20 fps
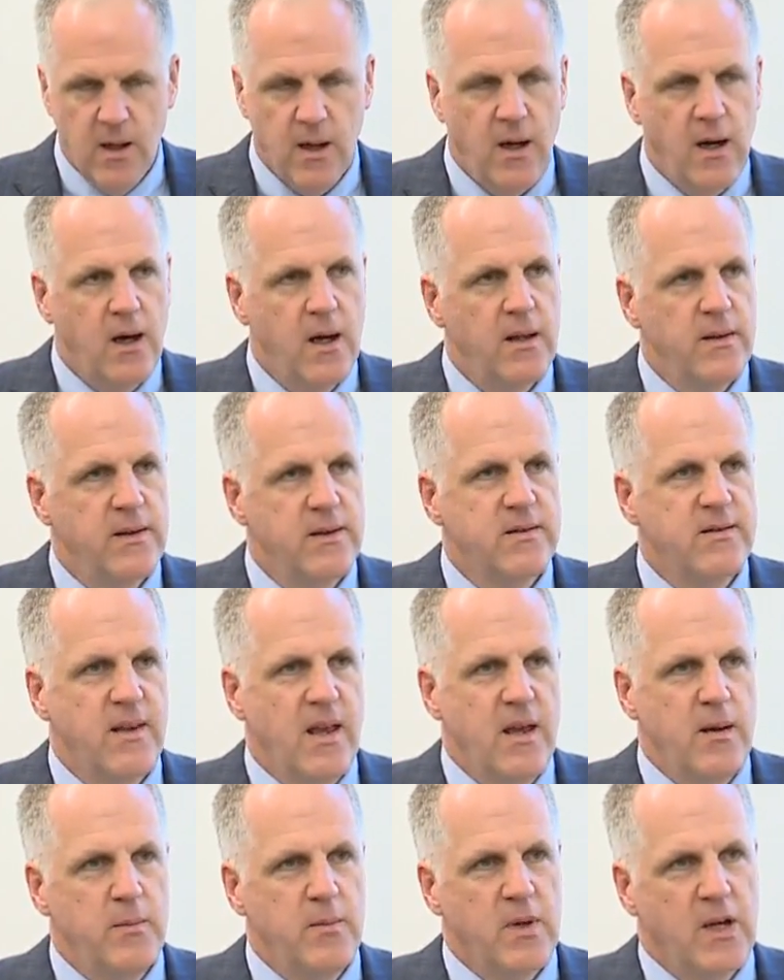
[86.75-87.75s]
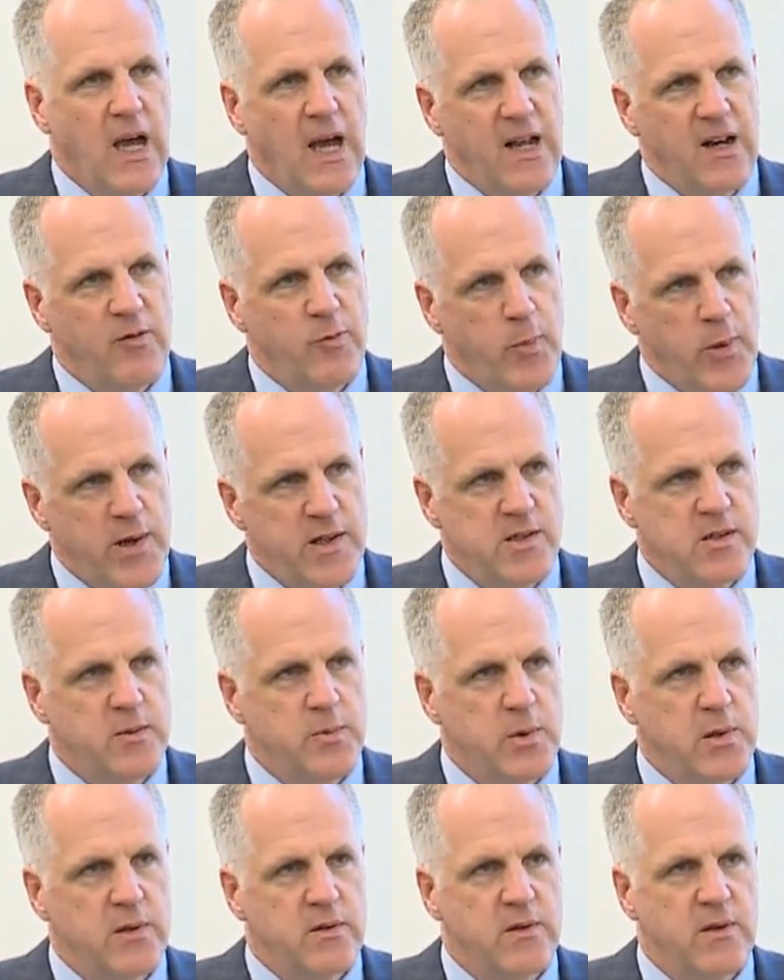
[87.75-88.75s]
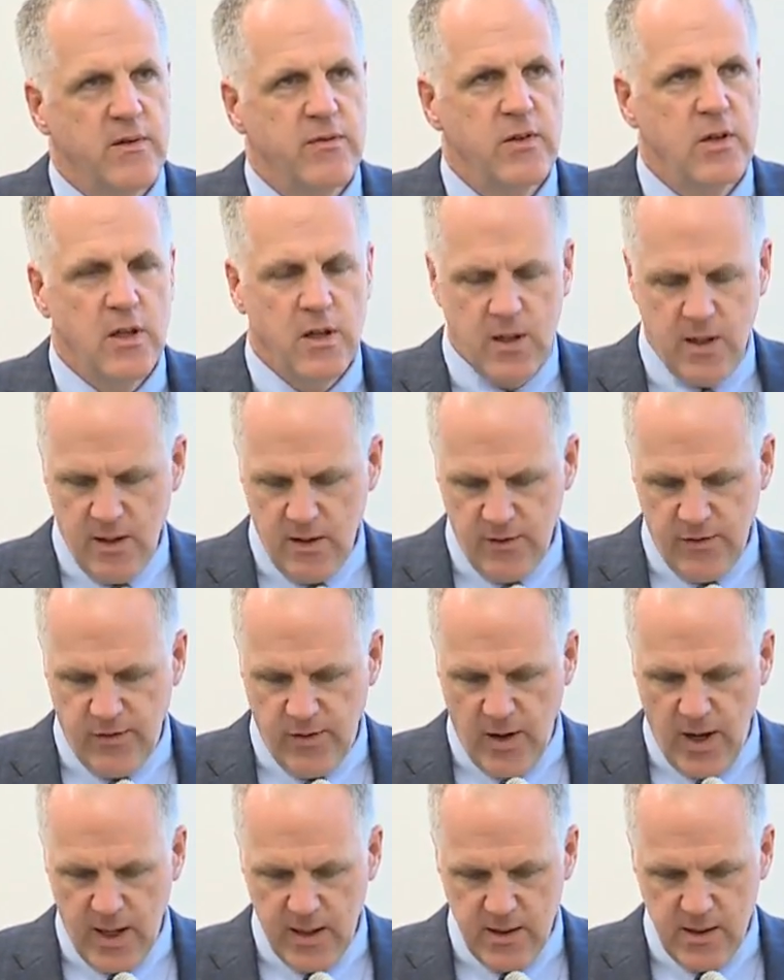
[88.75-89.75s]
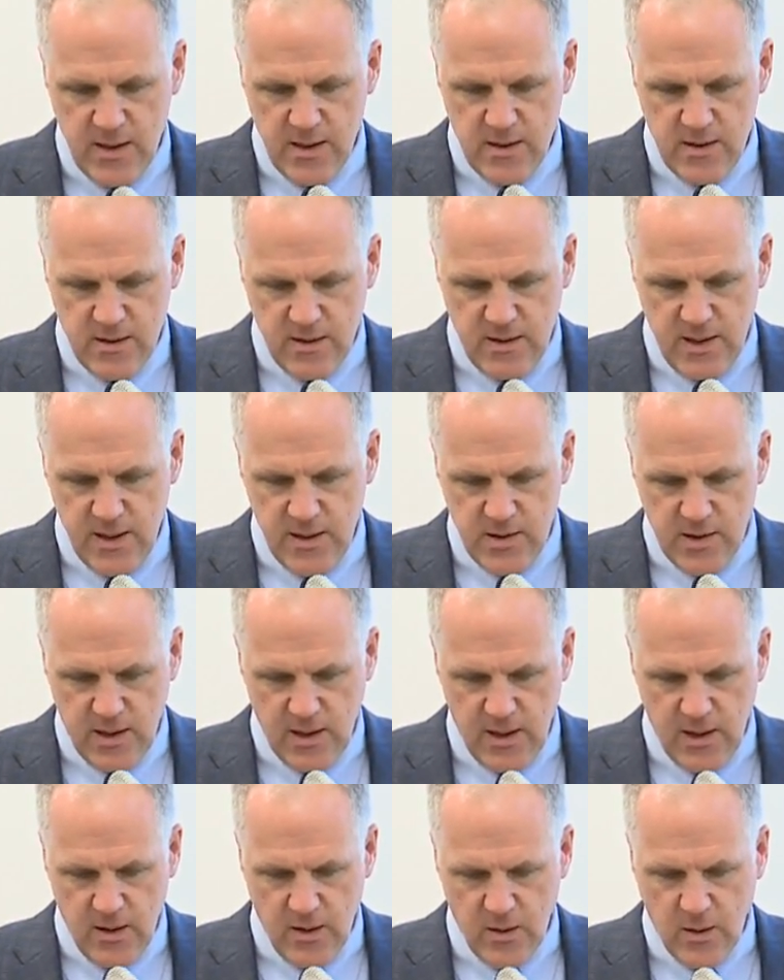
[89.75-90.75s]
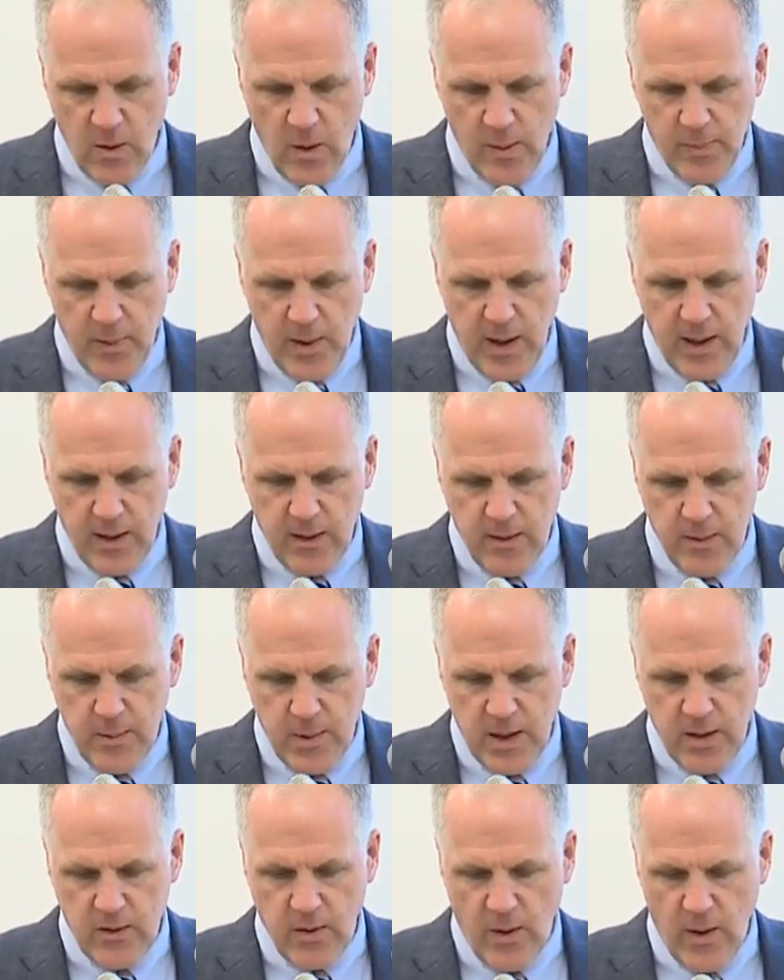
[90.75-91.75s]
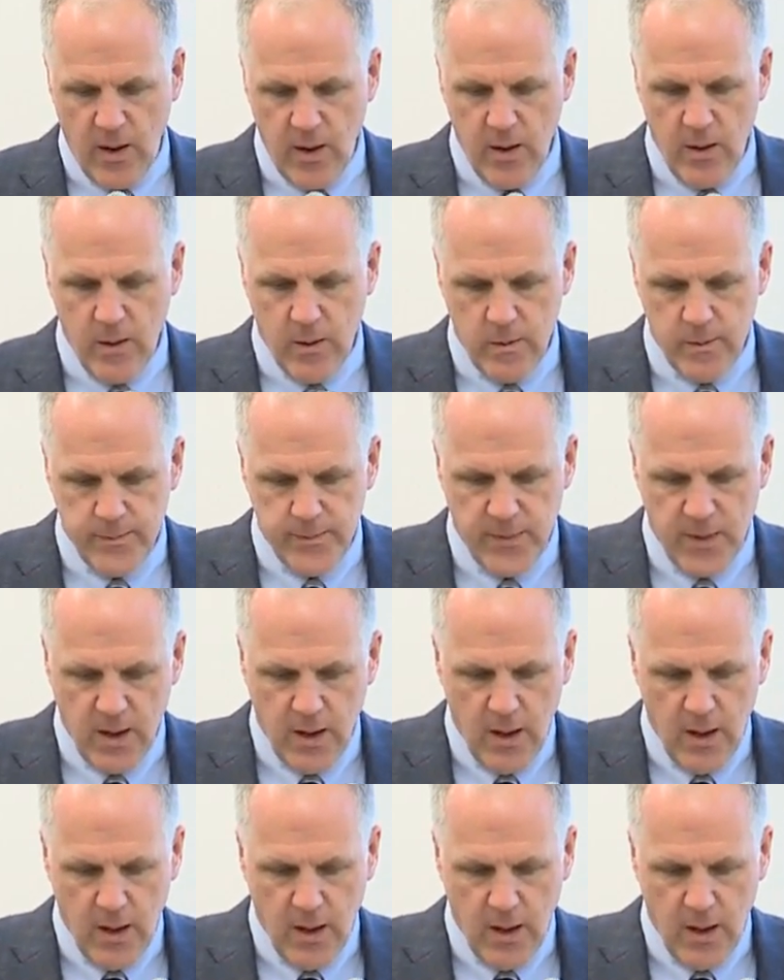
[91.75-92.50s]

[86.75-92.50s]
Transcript: Uh, the same kind of principles of looking for ideas in teaching and incorporating them into our own